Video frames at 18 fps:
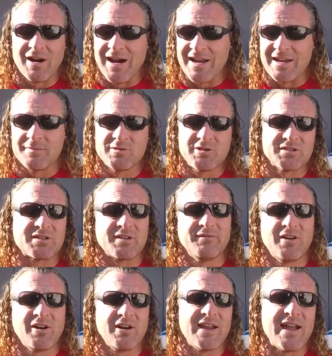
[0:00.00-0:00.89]
I am just a
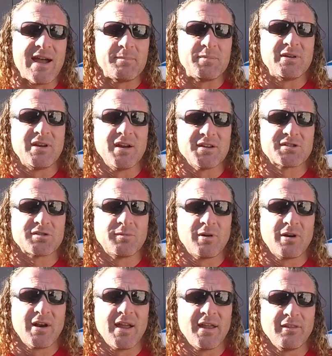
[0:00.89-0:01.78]
very happy
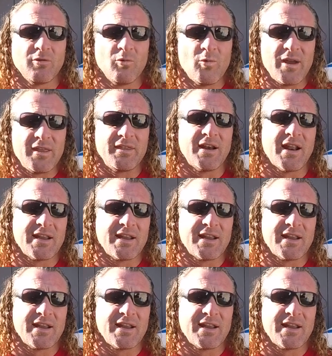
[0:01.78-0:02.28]
customer, and the way that